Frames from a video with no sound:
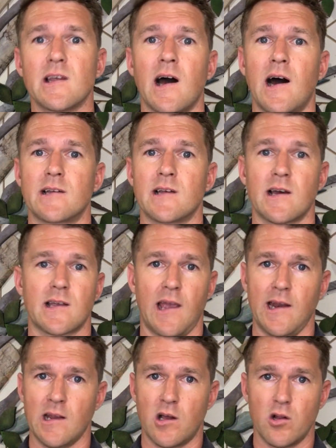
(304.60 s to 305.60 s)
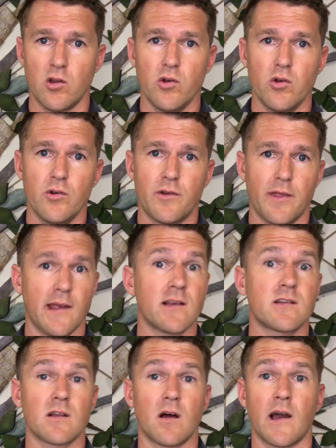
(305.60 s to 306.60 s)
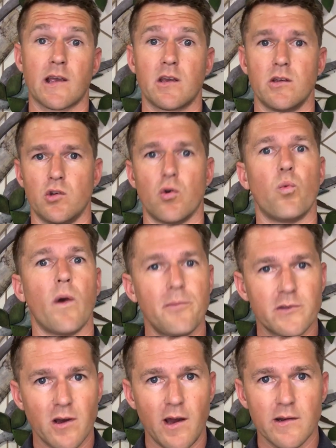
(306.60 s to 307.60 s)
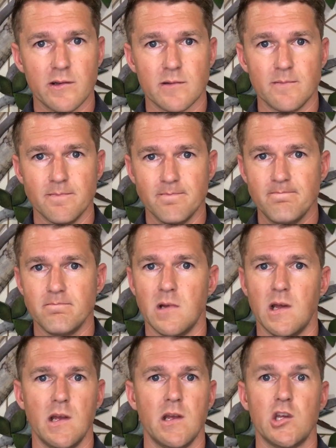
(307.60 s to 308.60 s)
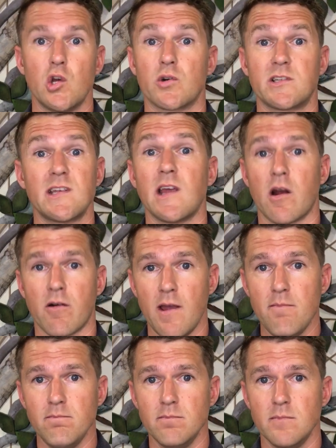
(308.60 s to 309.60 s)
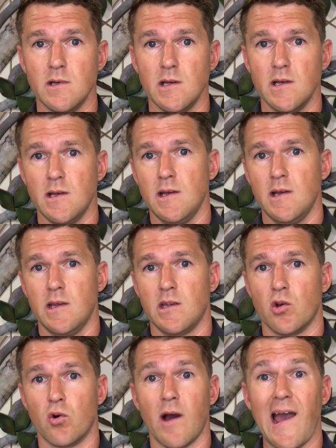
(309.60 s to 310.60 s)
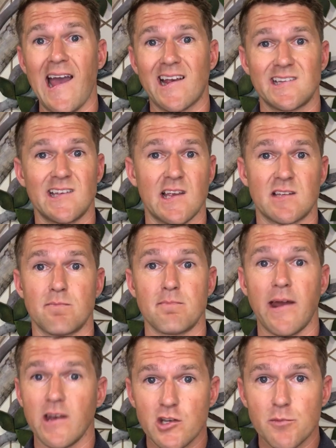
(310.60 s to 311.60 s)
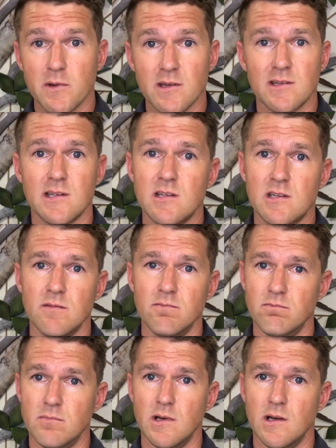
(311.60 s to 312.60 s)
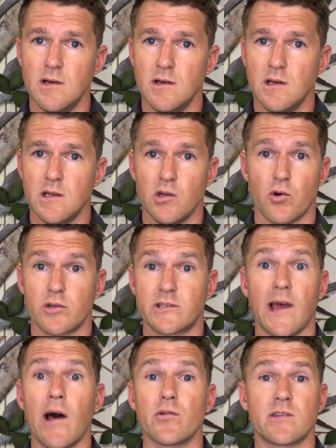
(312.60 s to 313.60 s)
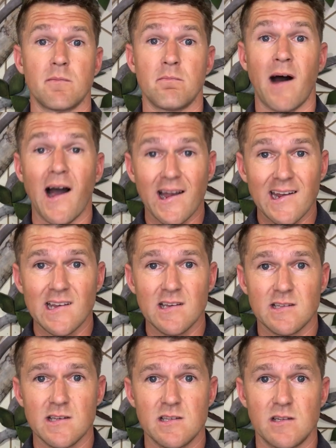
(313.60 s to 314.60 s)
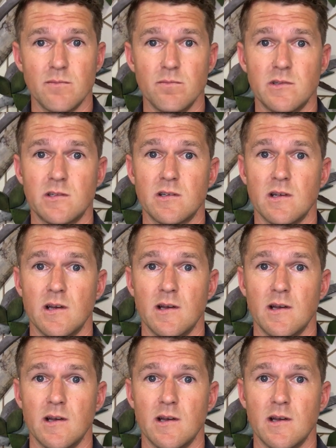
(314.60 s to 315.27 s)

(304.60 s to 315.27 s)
data can include things like your website, your CRM, your access management system, your sales and marketing systems,